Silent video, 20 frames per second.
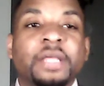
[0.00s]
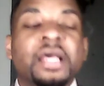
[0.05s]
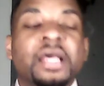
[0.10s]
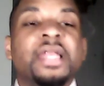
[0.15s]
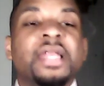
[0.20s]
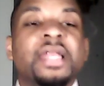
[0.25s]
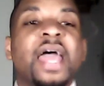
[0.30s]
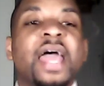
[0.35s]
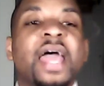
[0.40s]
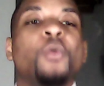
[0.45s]

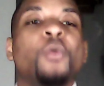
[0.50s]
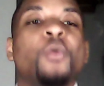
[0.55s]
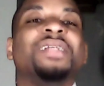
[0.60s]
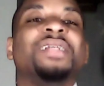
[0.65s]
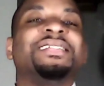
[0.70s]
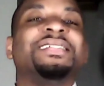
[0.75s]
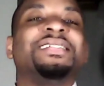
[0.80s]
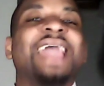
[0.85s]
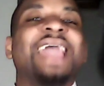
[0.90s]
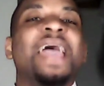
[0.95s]
Now, what is
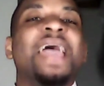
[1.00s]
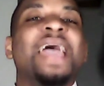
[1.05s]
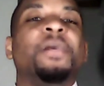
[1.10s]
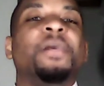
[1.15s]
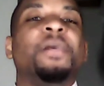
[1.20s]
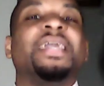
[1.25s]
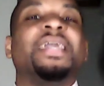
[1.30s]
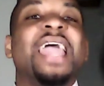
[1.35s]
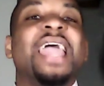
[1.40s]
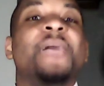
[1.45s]
gamma?
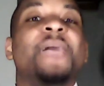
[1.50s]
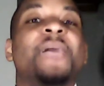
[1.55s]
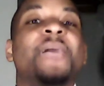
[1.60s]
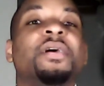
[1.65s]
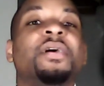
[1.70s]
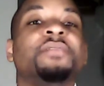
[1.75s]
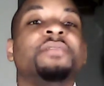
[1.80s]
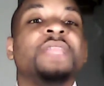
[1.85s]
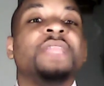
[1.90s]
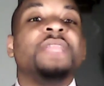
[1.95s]
Gamma
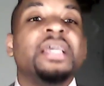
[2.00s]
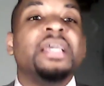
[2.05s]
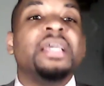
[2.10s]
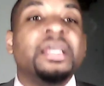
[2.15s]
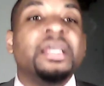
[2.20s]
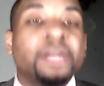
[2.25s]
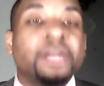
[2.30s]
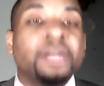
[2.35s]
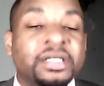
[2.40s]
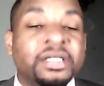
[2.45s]

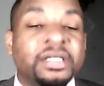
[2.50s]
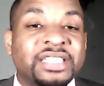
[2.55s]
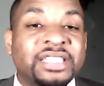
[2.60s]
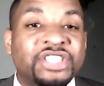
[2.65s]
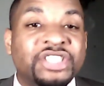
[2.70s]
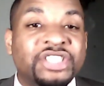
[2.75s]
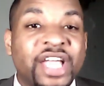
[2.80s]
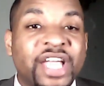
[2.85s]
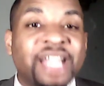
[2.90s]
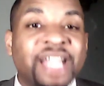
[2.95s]
is the
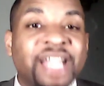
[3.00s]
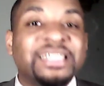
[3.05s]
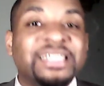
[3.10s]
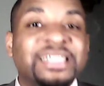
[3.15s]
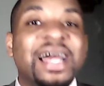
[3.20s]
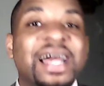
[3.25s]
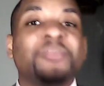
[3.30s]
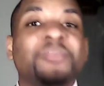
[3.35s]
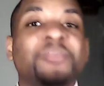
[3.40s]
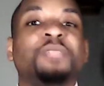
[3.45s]
change in
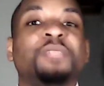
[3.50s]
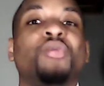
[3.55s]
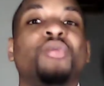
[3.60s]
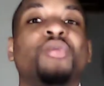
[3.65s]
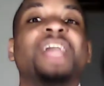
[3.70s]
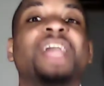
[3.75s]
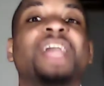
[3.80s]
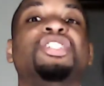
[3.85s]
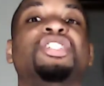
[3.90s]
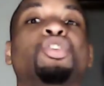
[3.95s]
option
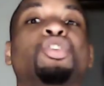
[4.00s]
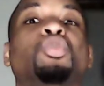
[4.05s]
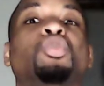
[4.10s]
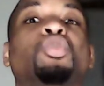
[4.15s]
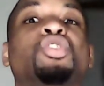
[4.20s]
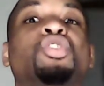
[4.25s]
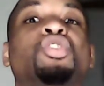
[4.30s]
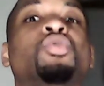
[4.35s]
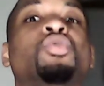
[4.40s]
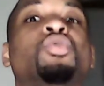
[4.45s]
price due
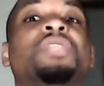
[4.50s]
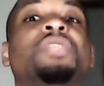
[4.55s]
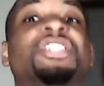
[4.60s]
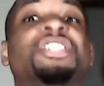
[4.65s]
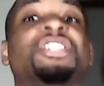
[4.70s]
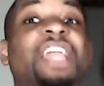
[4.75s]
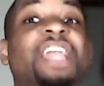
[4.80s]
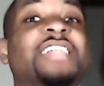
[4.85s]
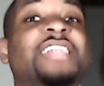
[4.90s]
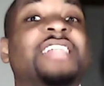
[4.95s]
to the
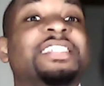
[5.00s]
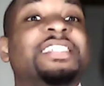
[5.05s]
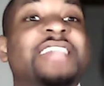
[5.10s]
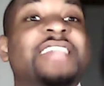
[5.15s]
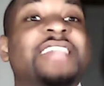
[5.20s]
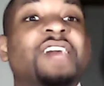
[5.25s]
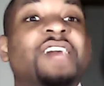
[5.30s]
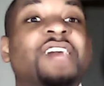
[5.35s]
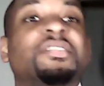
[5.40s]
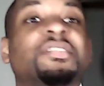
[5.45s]
change in
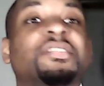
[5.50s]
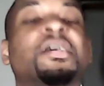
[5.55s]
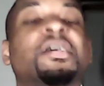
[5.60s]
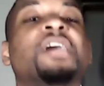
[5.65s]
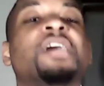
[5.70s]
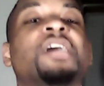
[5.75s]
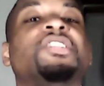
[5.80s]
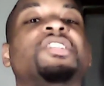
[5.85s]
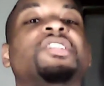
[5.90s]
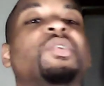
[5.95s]
delta.
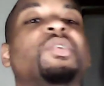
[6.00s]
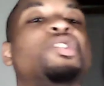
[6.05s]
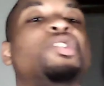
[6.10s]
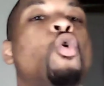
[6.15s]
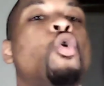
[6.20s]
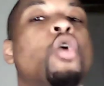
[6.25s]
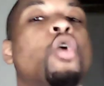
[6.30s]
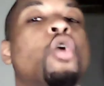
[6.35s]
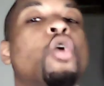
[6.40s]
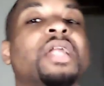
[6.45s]
So it's
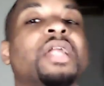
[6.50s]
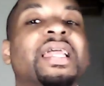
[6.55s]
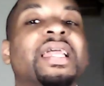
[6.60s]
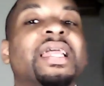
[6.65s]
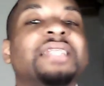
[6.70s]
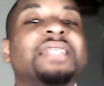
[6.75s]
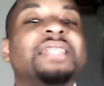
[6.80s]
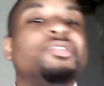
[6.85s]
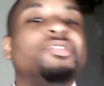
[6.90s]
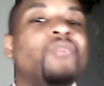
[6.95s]

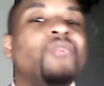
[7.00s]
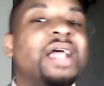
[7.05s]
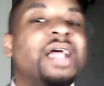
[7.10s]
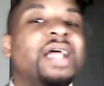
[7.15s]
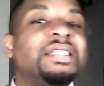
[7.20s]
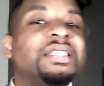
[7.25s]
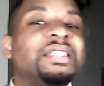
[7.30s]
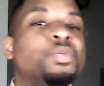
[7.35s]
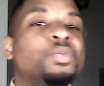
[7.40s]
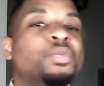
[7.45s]
correlated
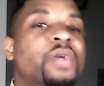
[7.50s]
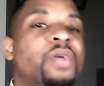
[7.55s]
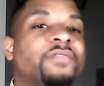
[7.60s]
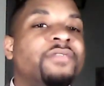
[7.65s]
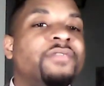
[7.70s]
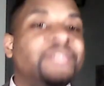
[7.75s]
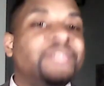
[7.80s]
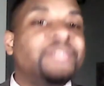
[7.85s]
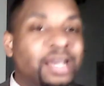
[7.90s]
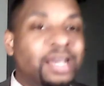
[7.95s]
directly with
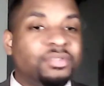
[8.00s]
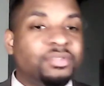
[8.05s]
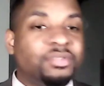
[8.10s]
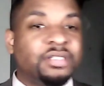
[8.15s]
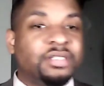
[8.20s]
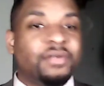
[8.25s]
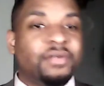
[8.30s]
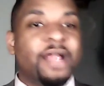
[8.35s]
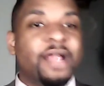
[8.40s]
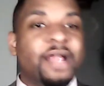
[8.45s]
delta,
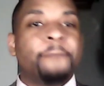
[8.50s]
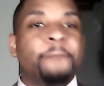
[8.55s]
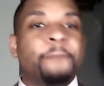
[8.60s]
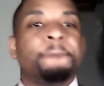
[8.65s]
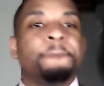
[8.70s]
right?